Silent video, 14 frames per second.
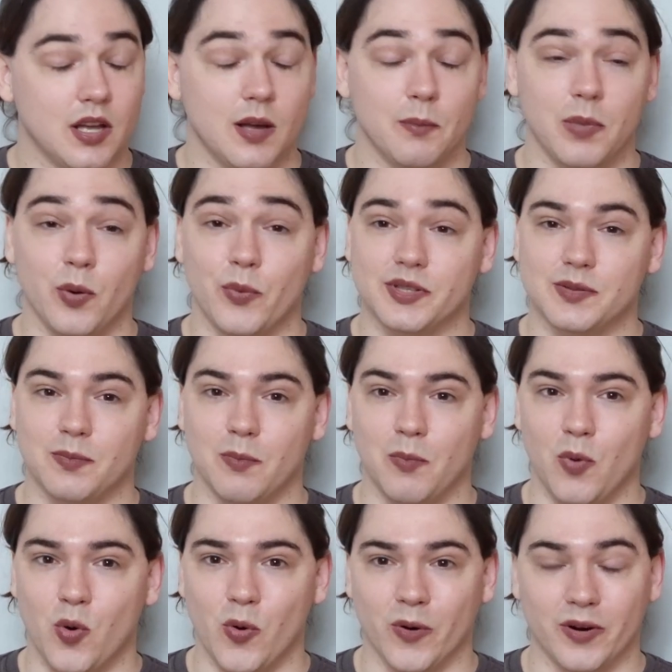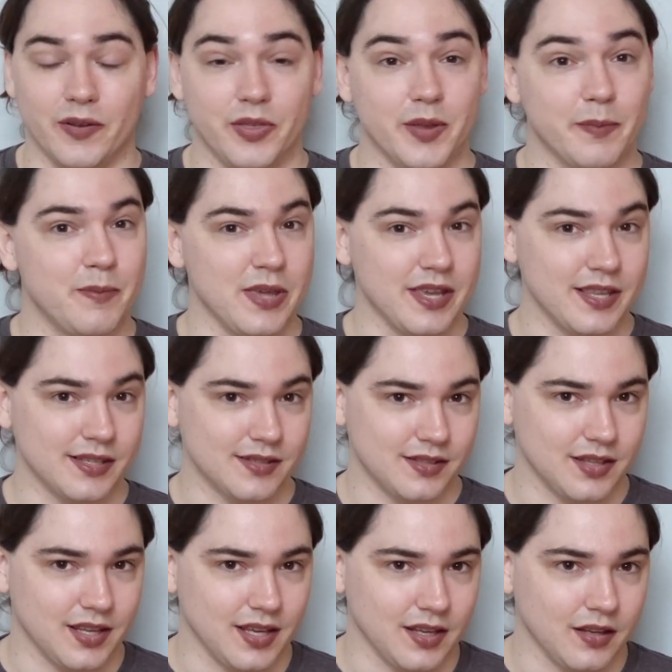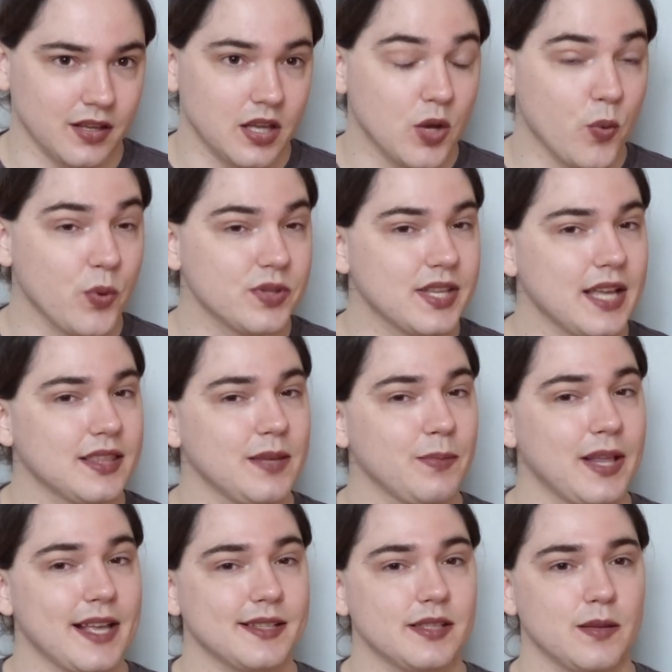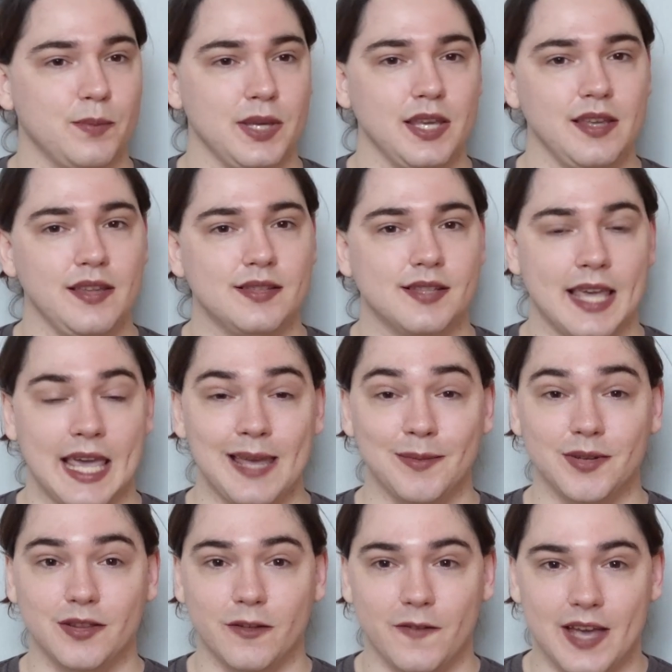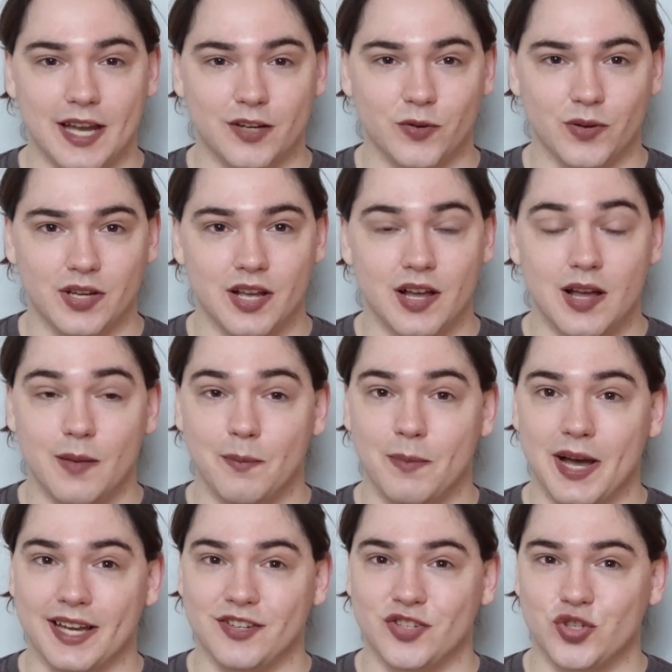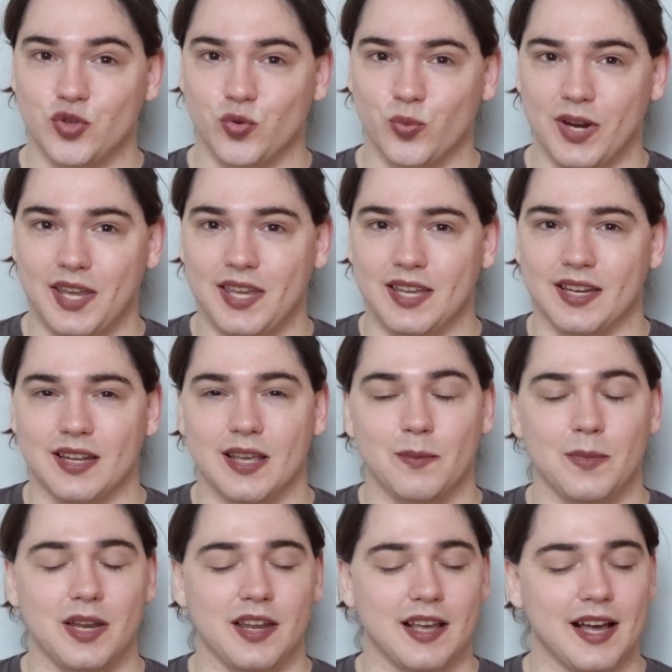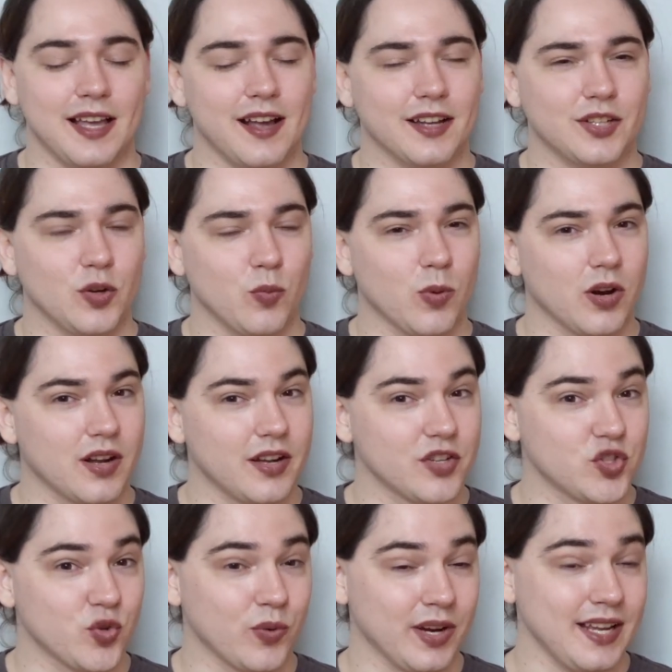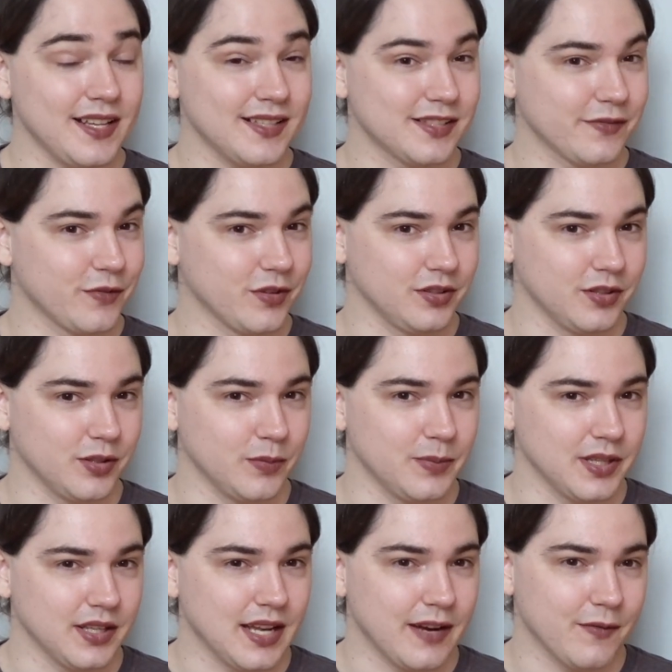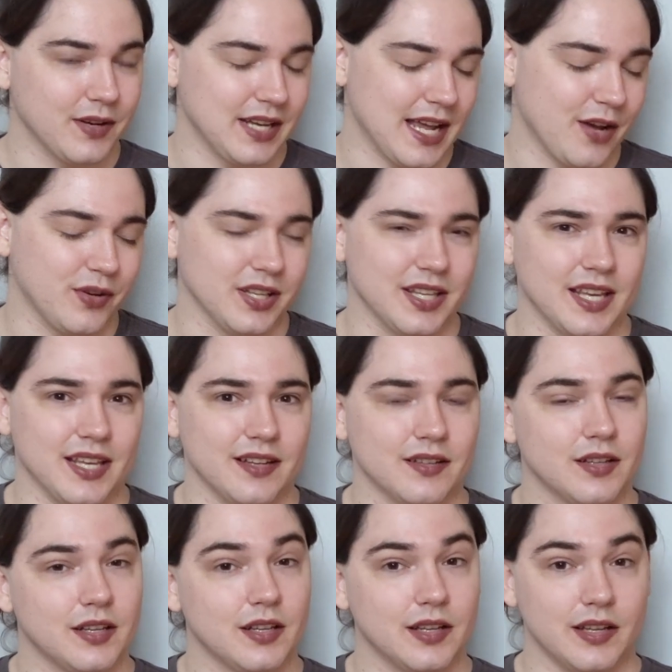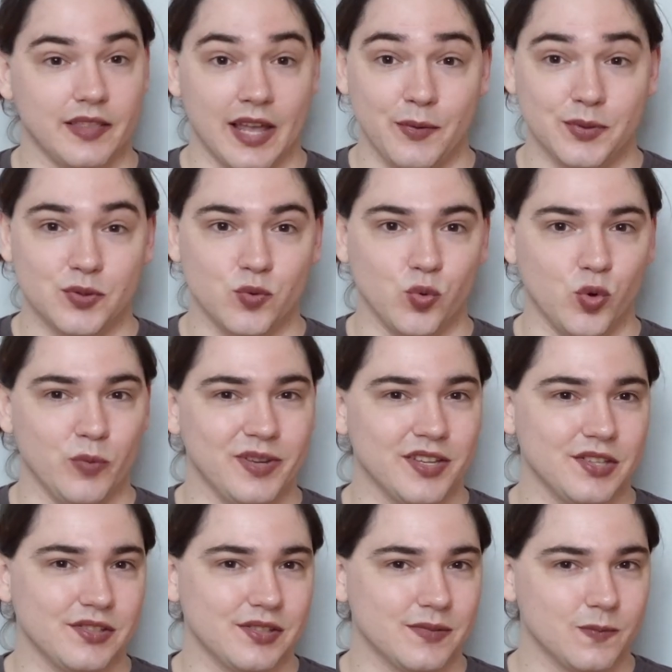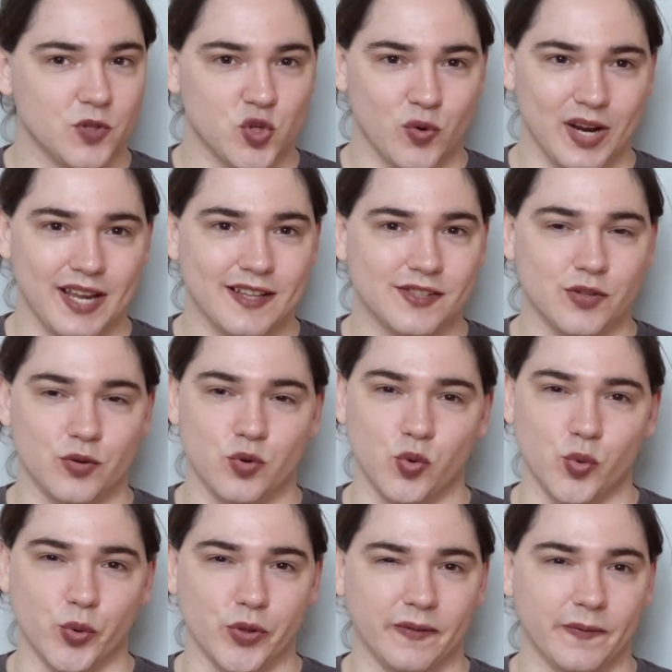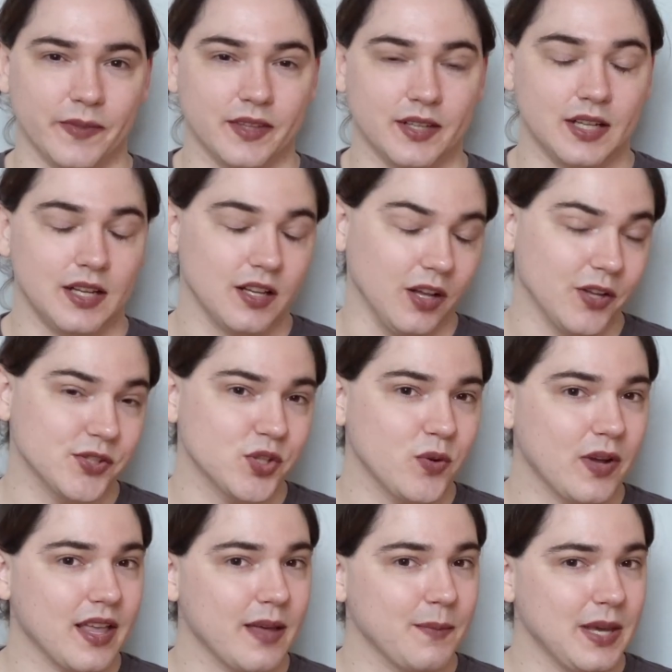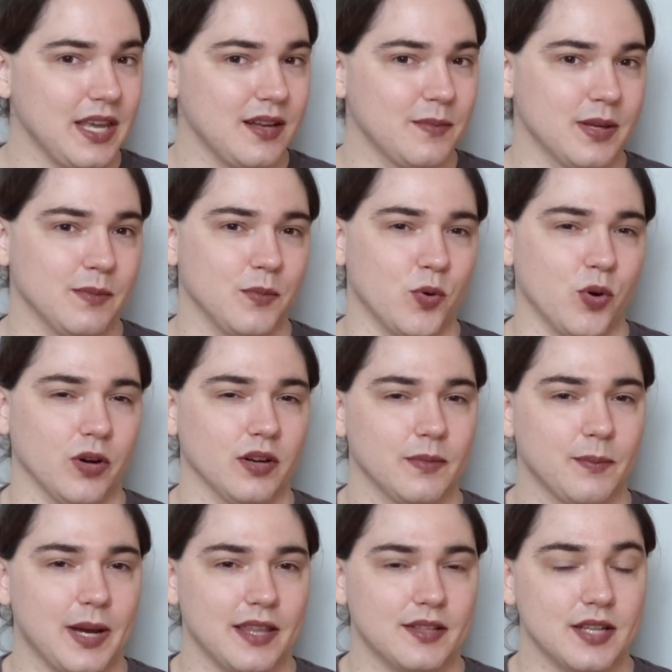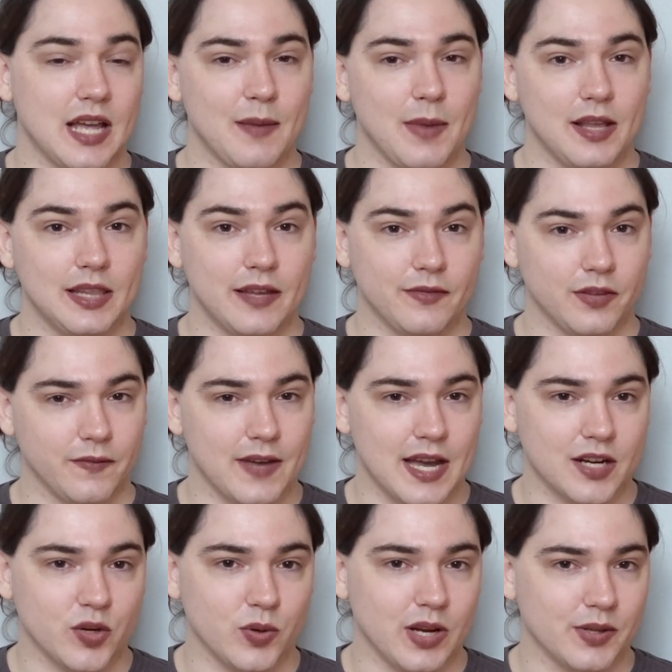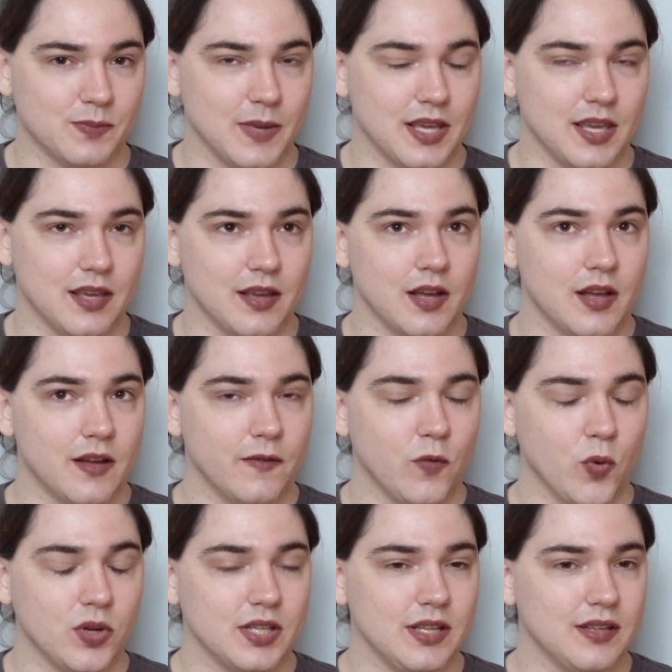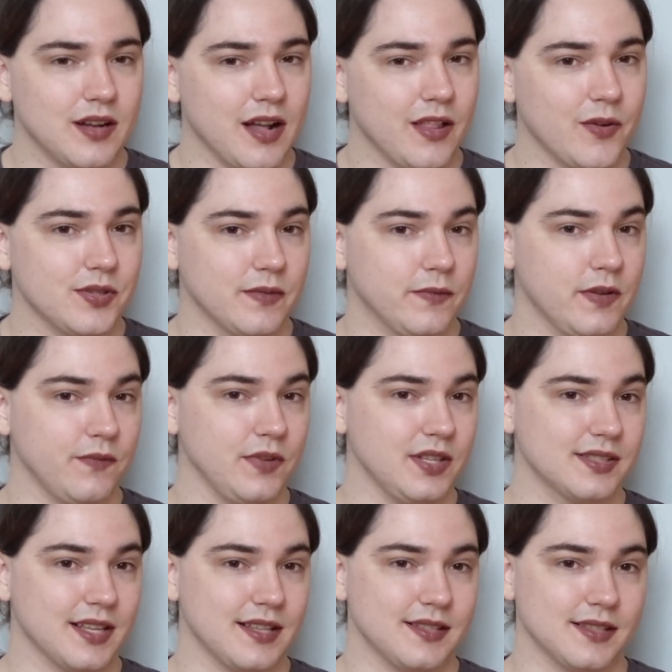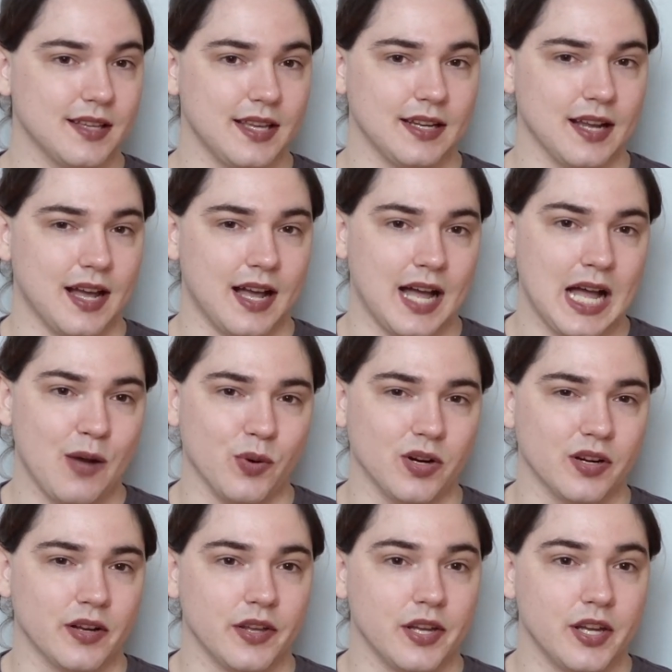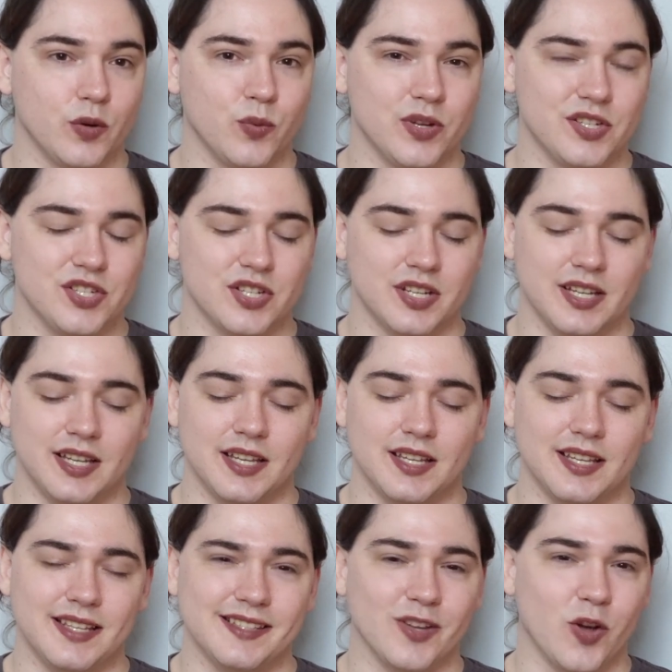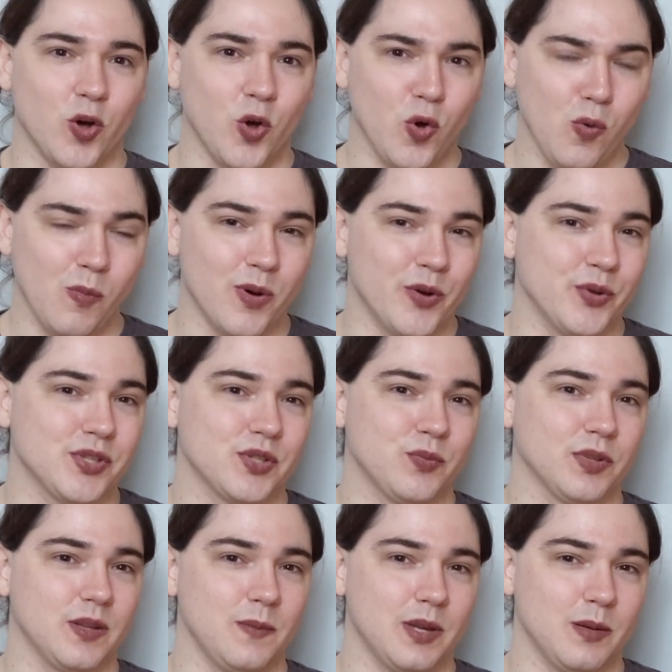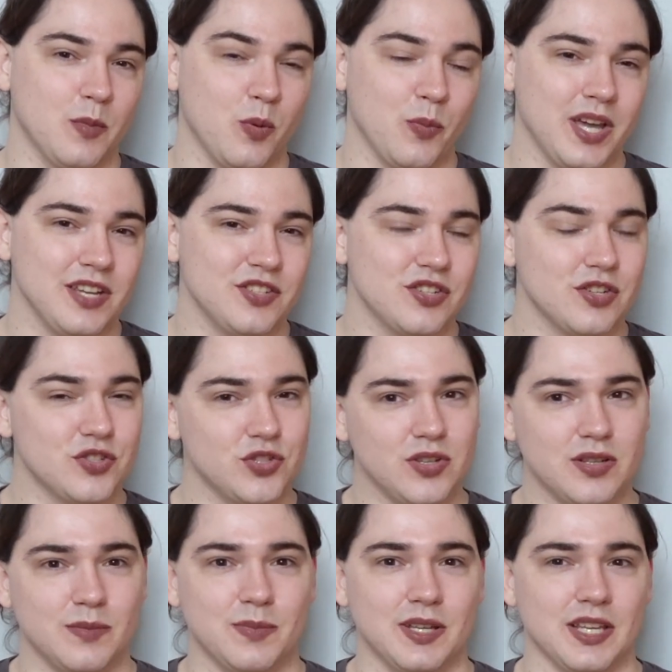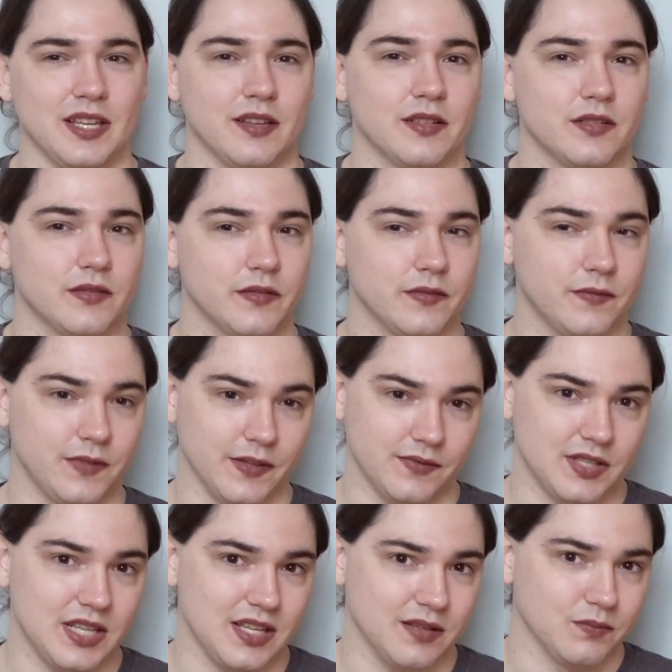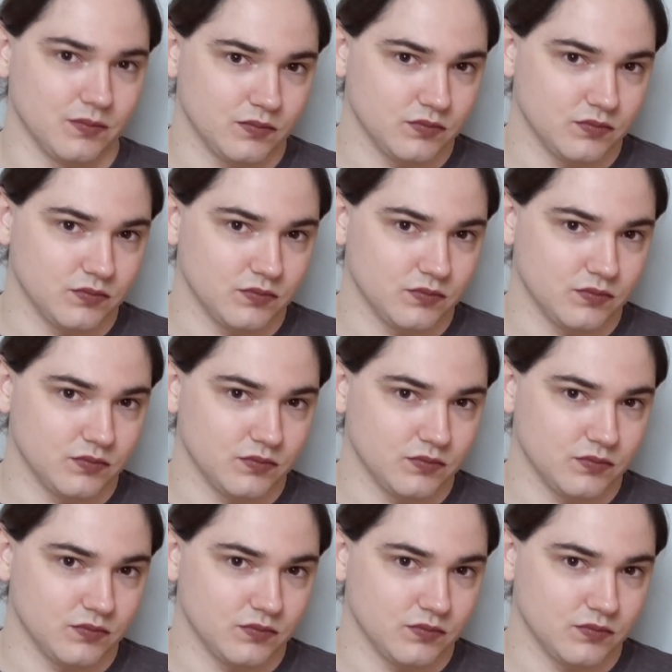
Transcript: But what's more, the biggest thing, was that the plastic beads came to the factory by train, meaning I got to work on trains for a little bit every now and again. And that was cool because trains are cool. Also, I got paid a bit more. By the time I left the factory, I was making $14.50 an hour, which is almost what the minimum wage should be, $15.